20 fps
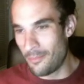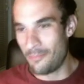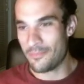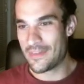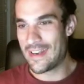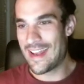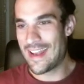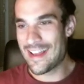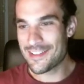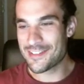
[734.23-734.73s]

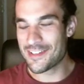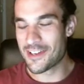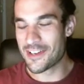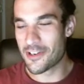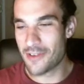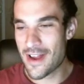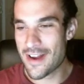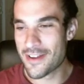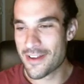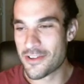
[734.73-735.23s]
NASA
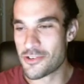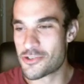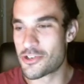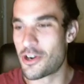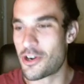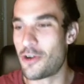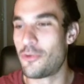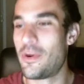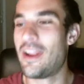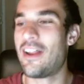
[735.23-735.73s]
ground
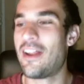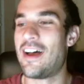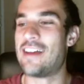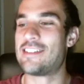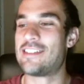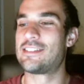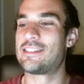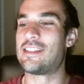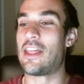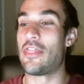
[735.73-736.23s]
control
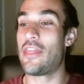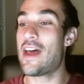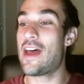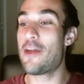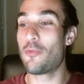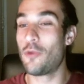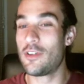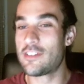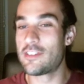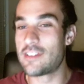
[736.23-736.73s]
realized
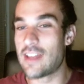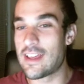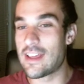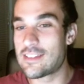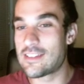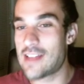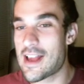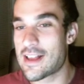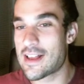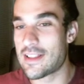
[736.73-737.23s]
that wasn't
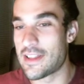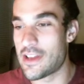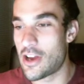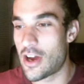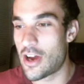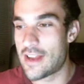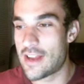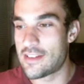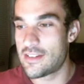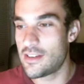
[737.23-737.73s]
exactly
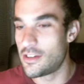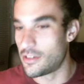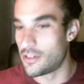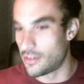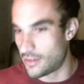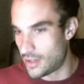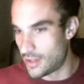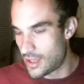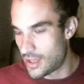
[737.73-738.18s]
ideal.